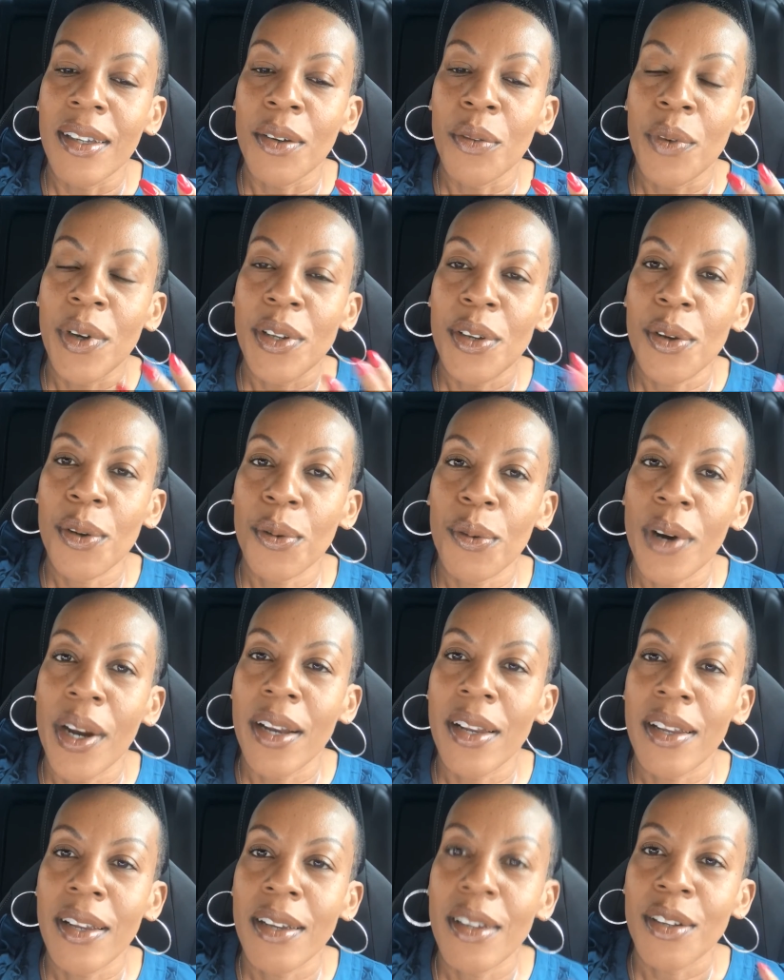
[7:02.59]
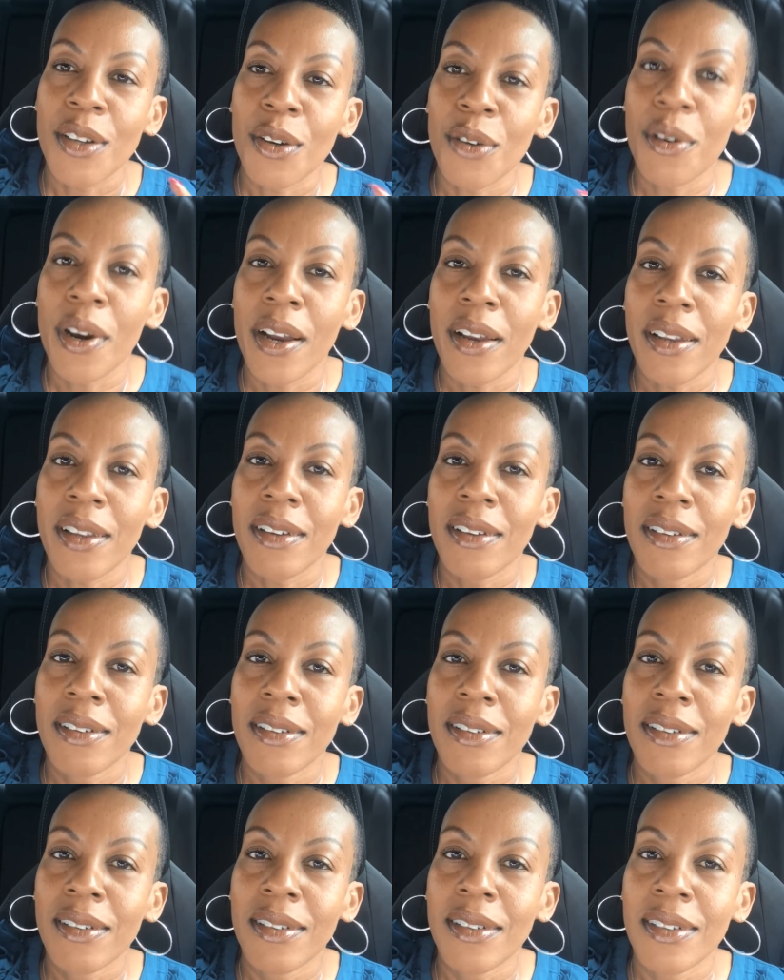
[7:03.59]
When you're ready, you're ready.
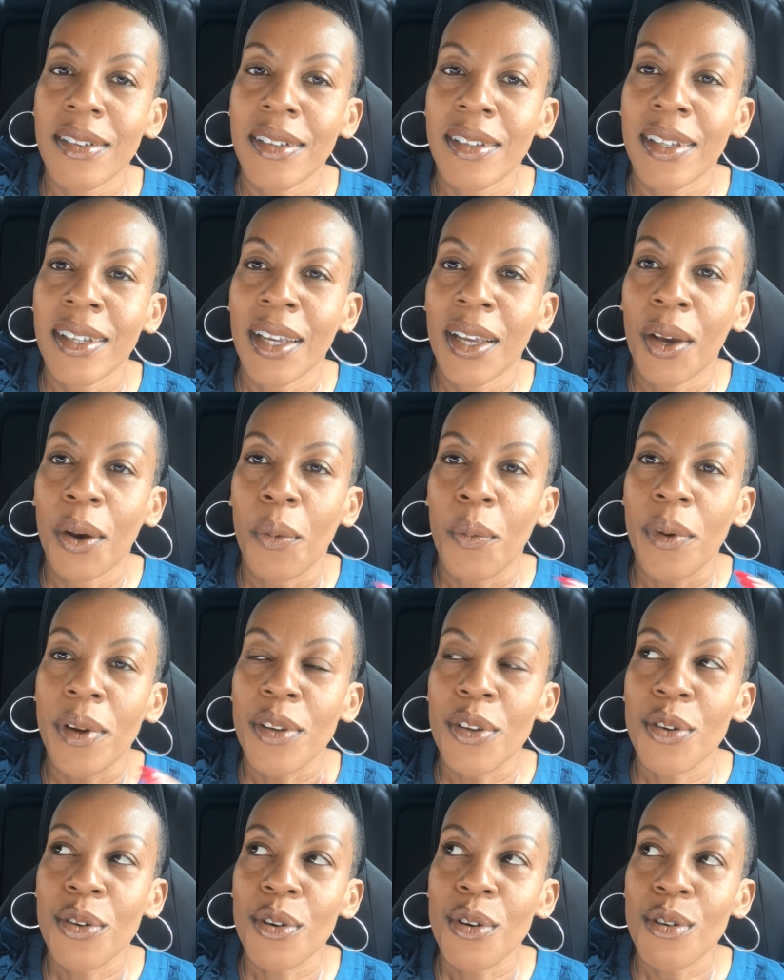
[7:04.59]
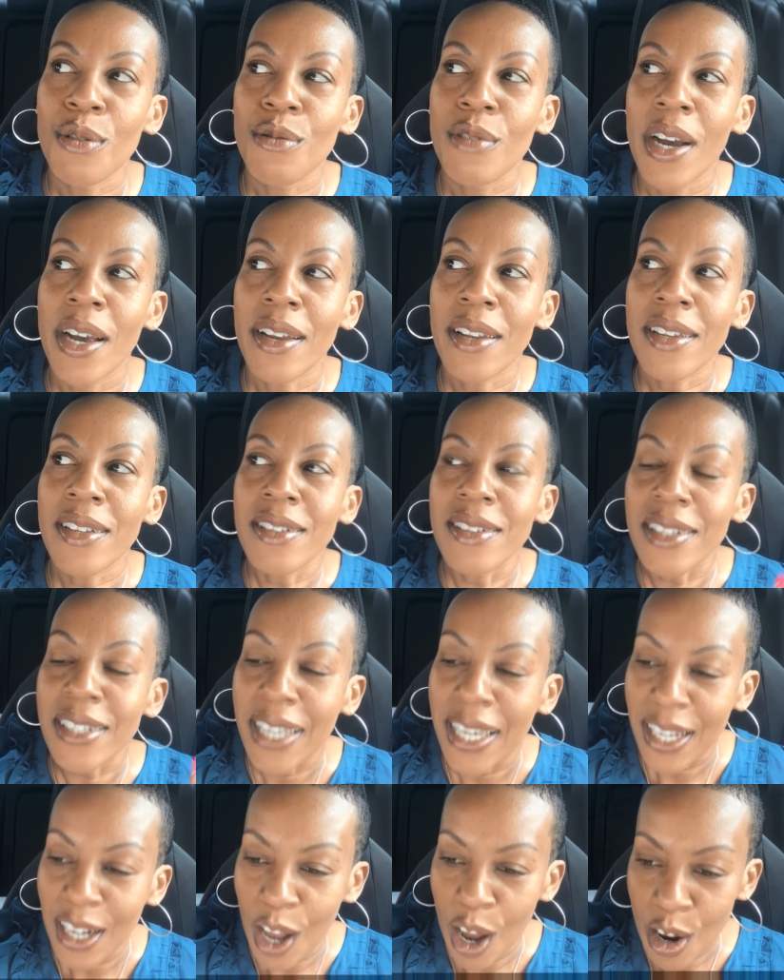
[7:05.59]
When you're ready to
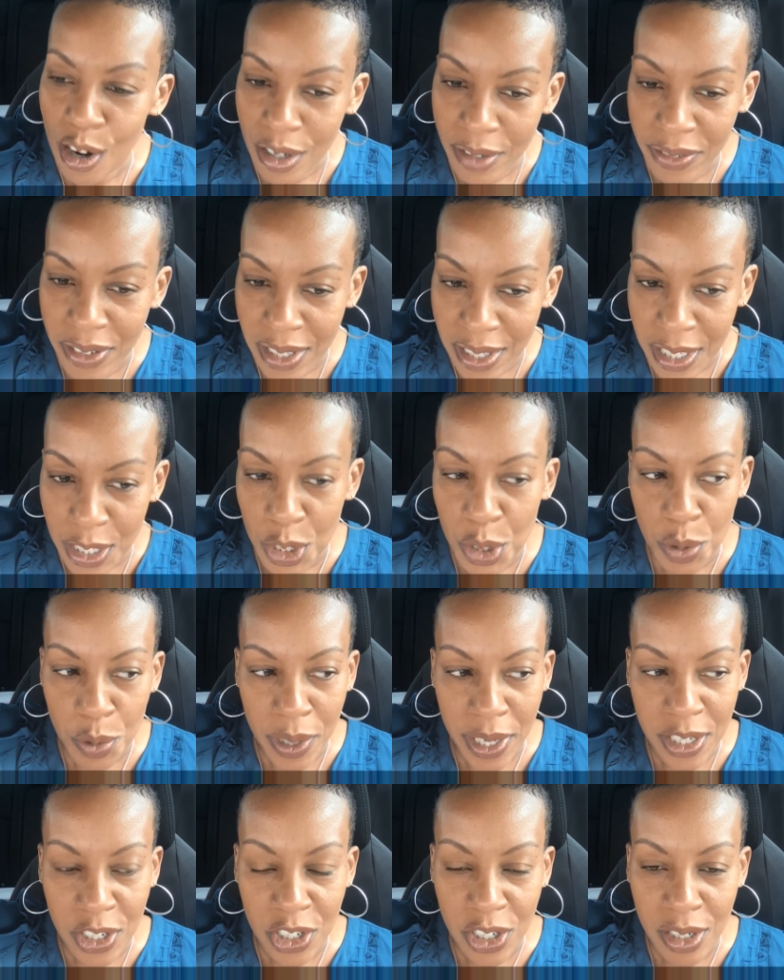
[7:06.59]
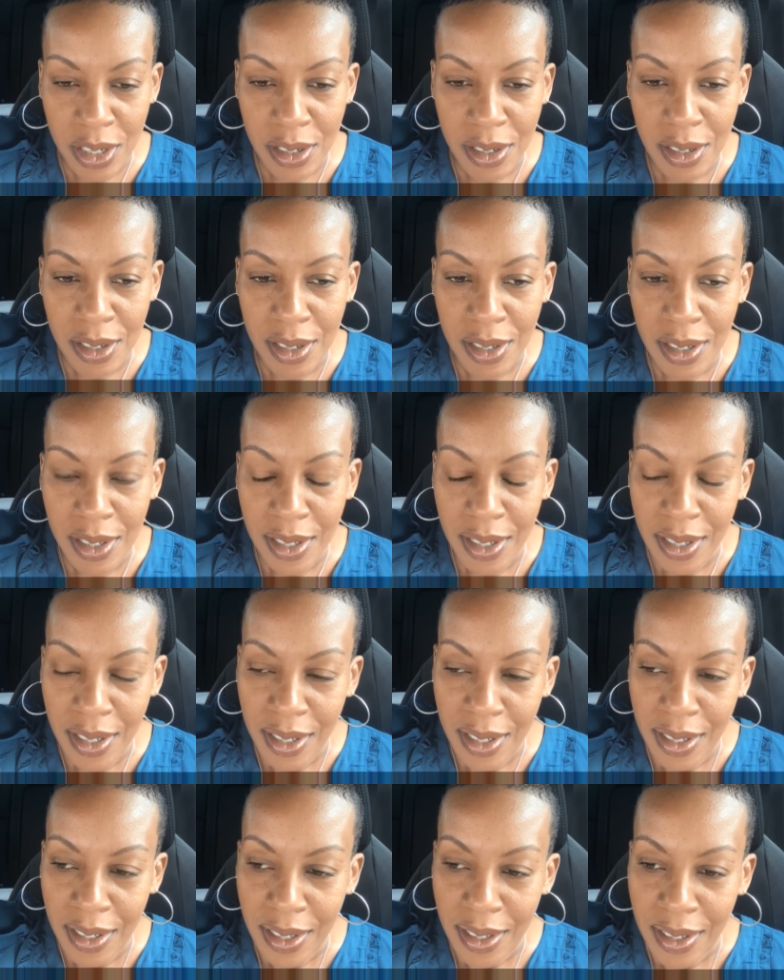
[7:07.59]
get out of a situation,
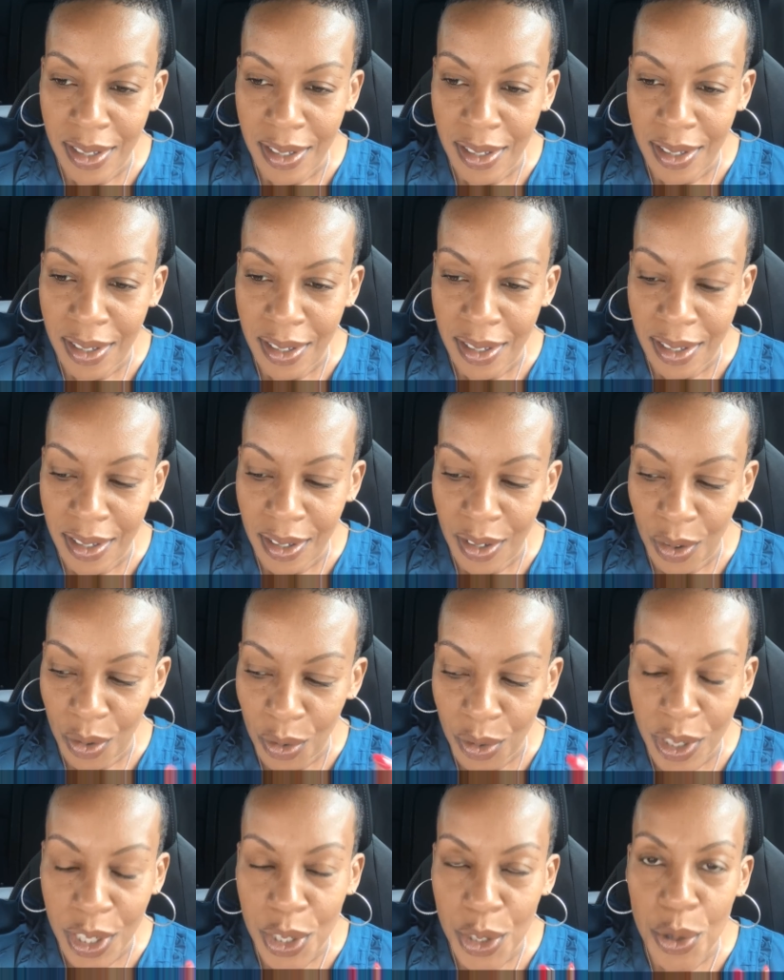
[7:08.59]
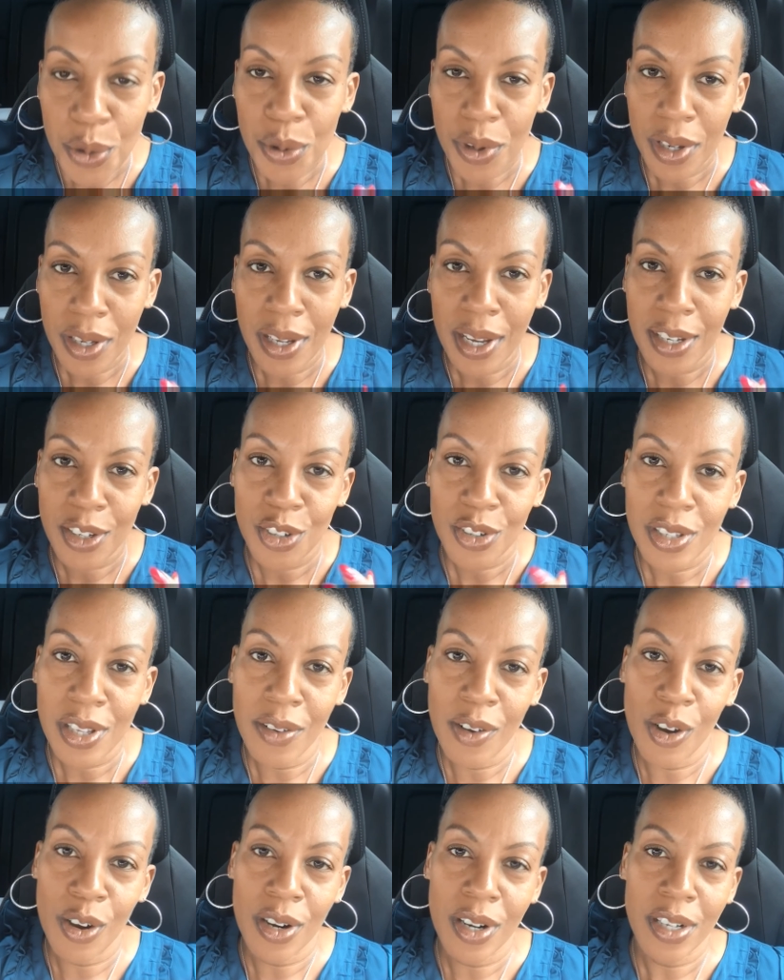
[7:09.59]
only you can get
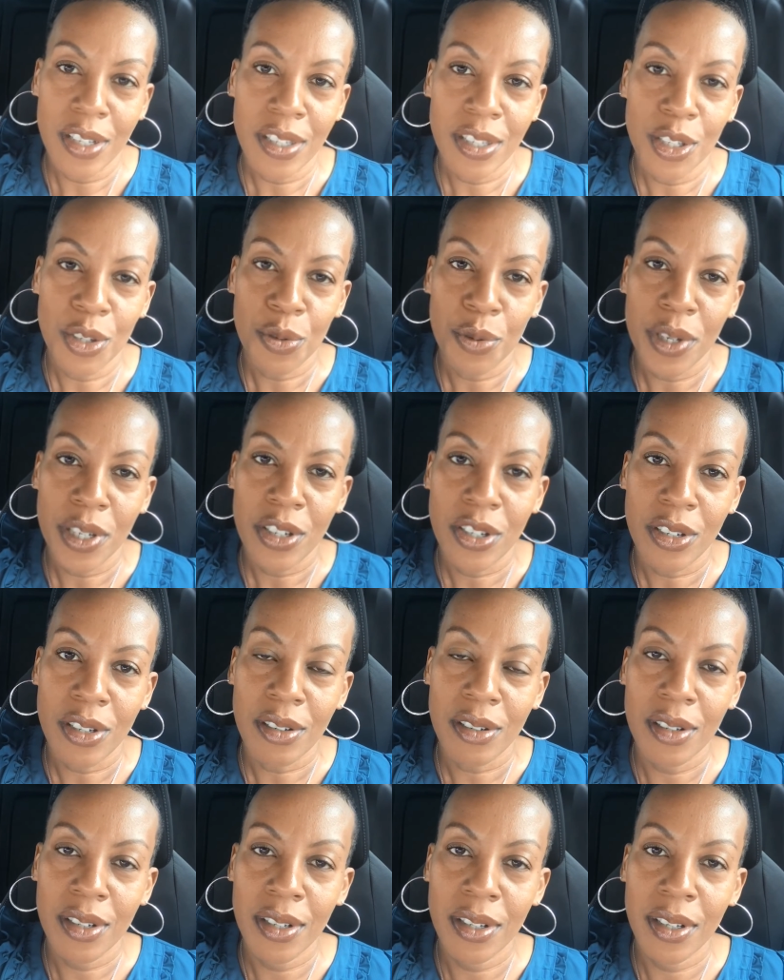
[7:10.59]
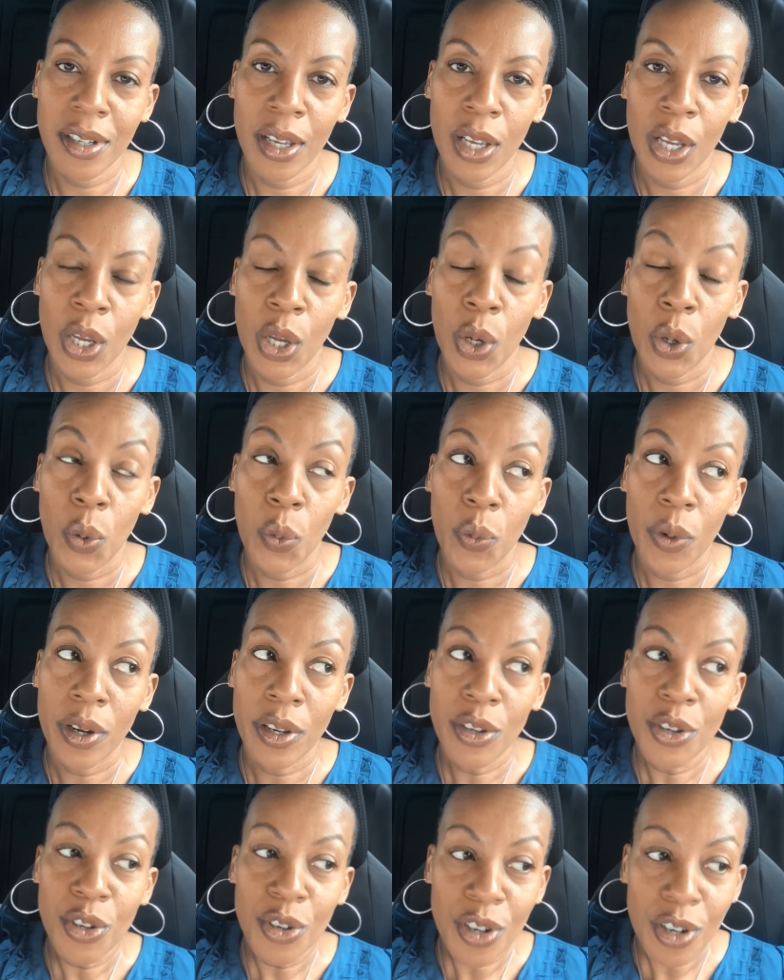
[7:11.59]
yourself out of a situation.
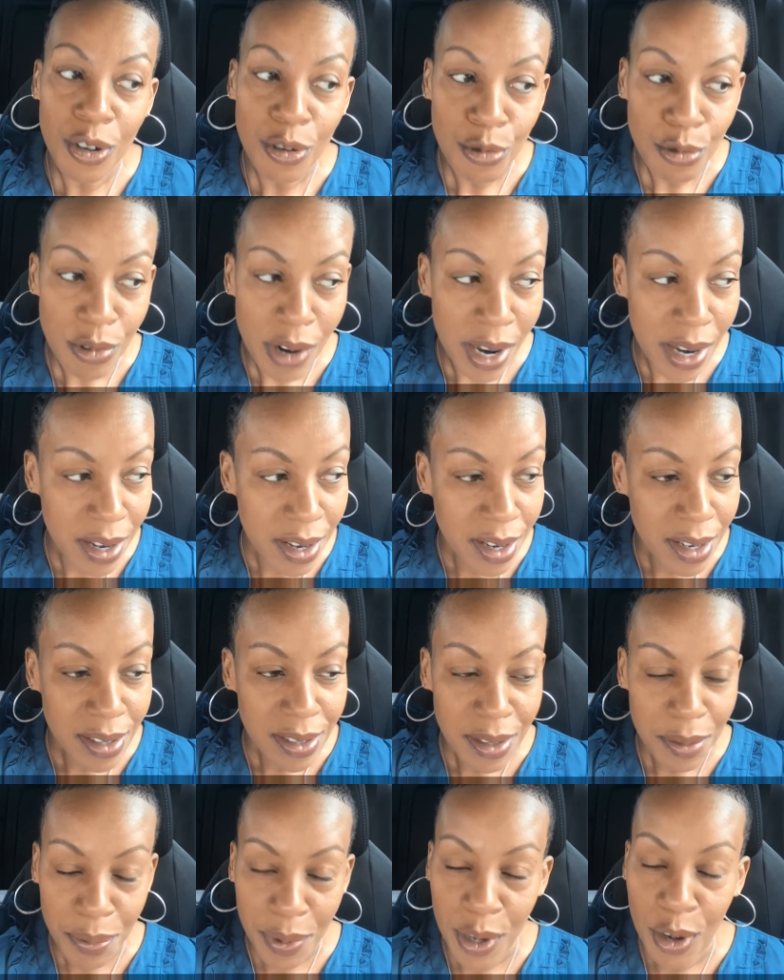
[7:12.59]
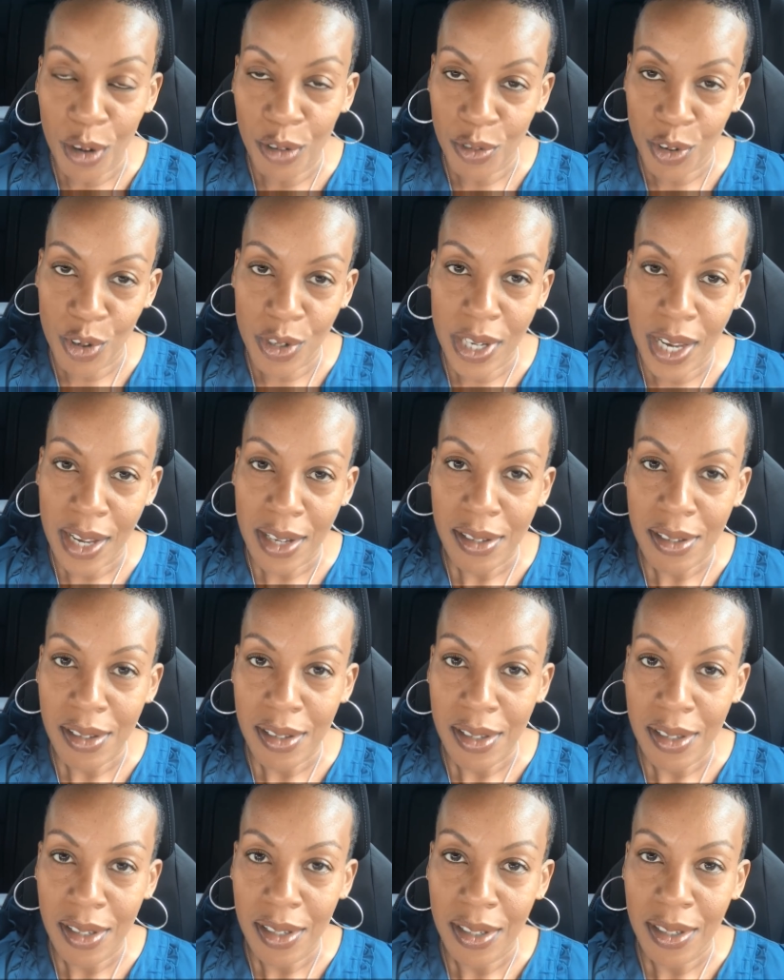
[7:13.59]
When you're ready to pay off your
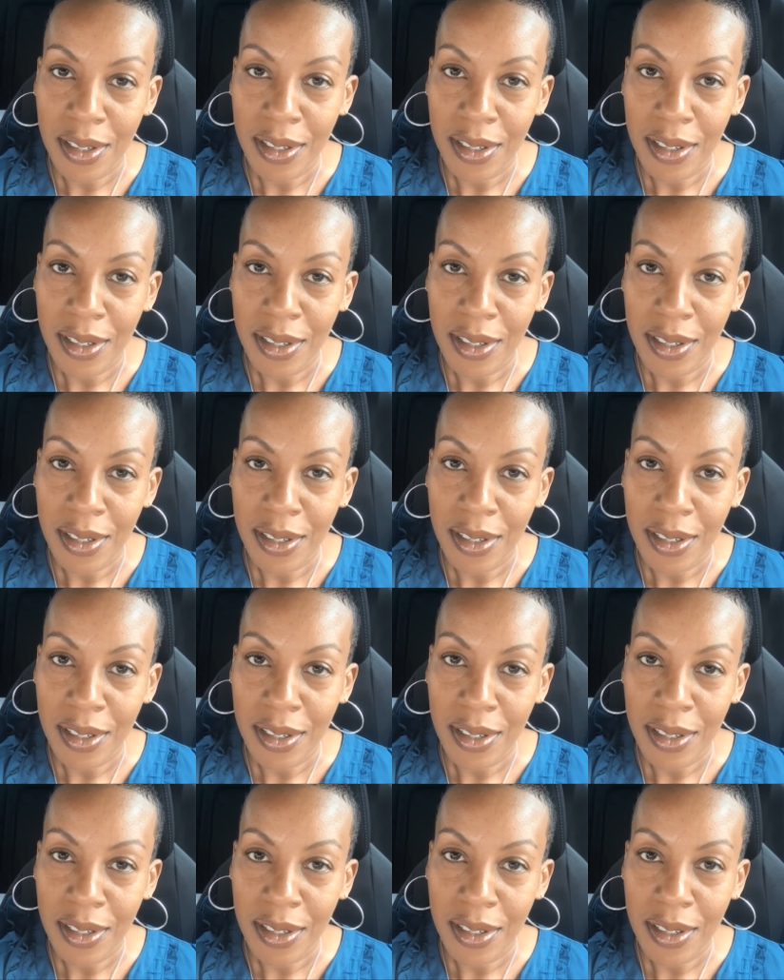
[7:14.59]
debts,